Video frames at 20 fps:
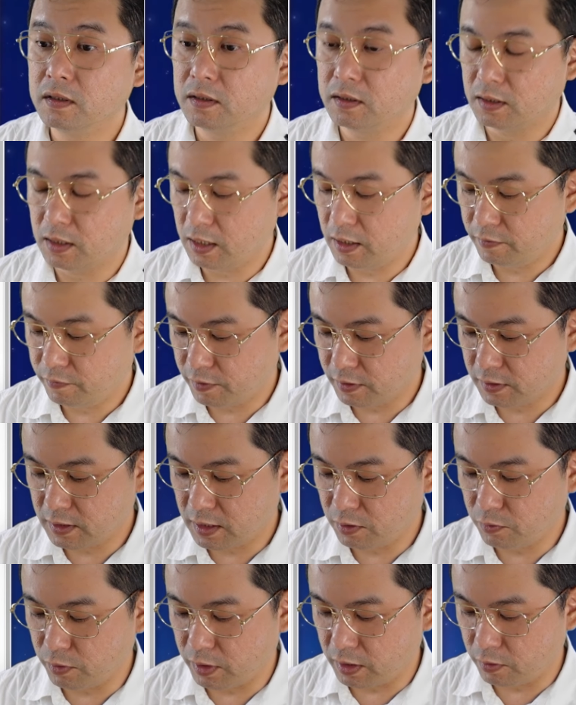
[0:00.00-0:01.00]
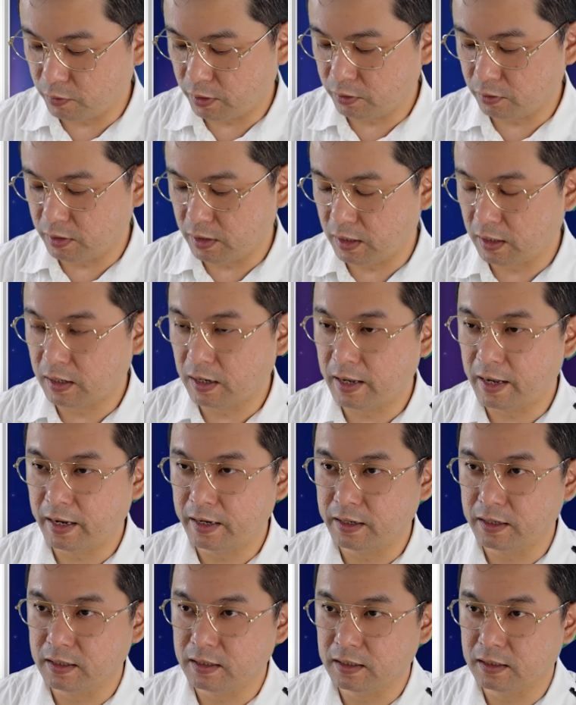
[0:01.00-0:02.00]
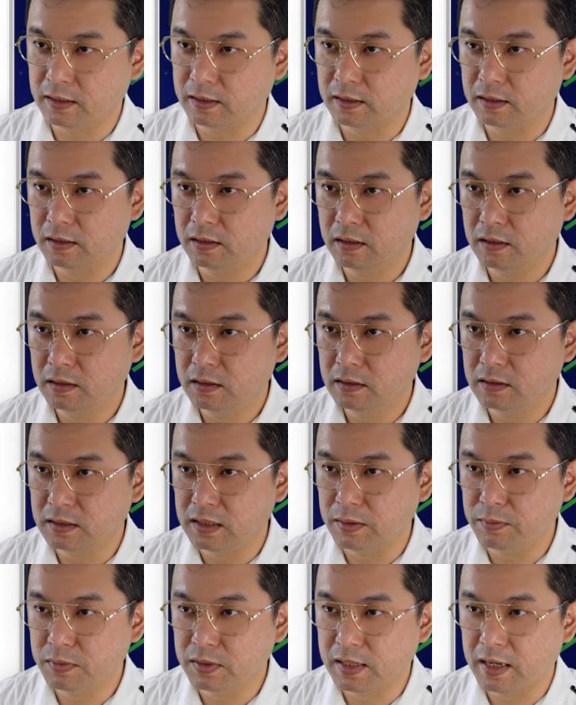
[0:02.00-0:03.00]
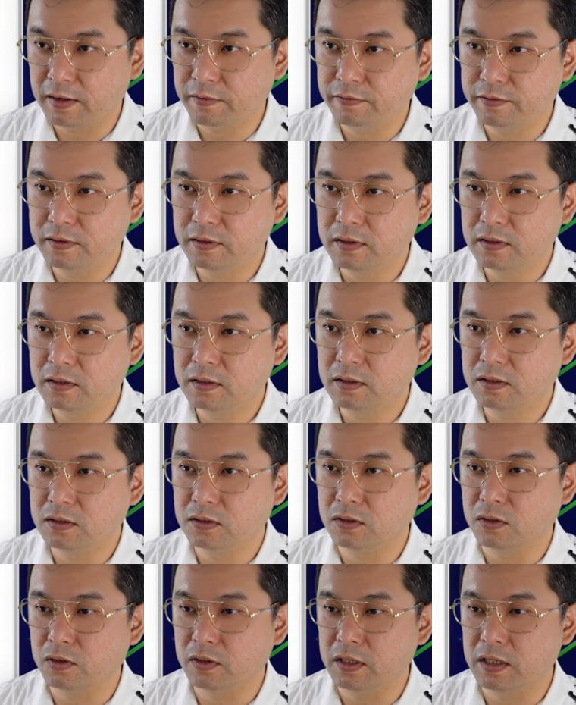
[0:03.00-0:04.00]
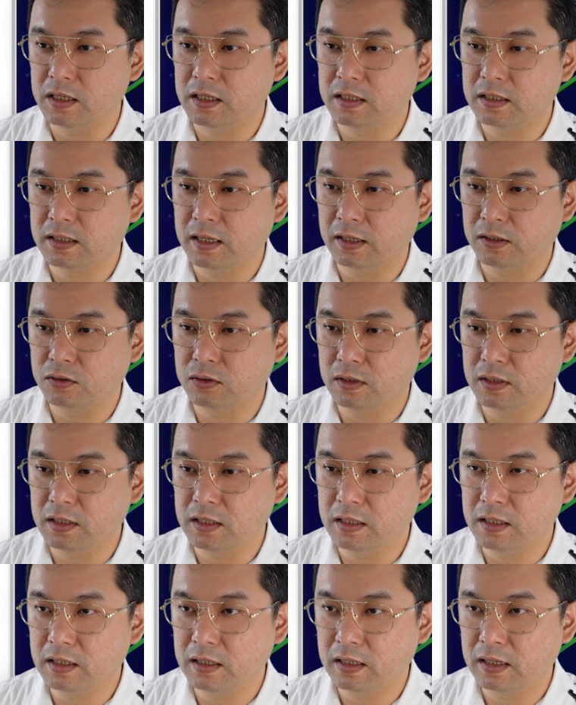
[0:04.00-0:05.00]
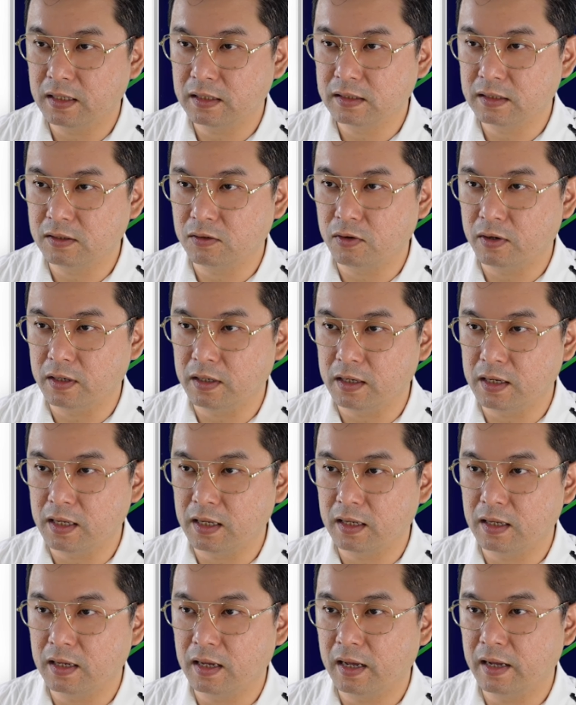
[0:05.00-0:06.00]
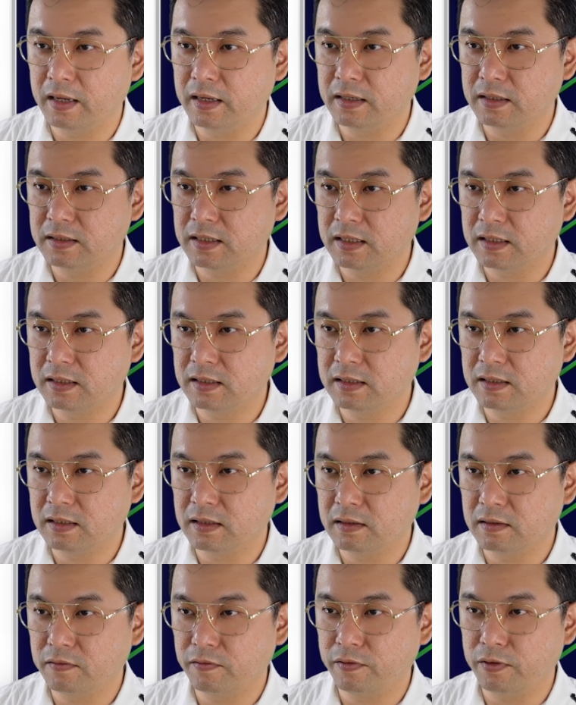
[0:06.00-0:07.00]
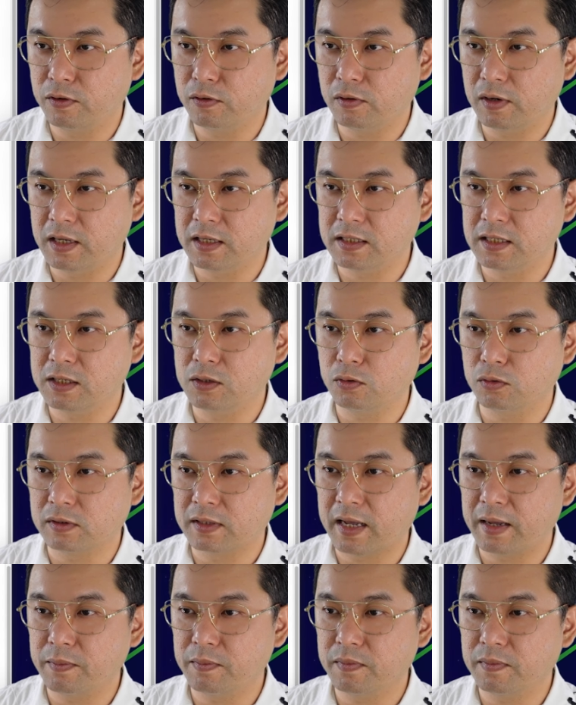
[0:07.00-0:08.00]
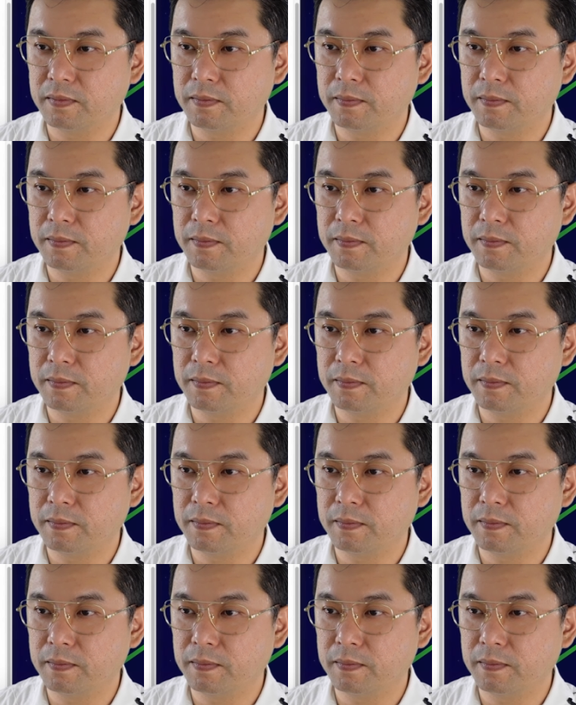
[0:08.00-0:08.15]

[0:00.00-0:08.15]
Okay, first thing we want to declare the same stuff. So it's actually, let's go and dig. I just feel lazy to type.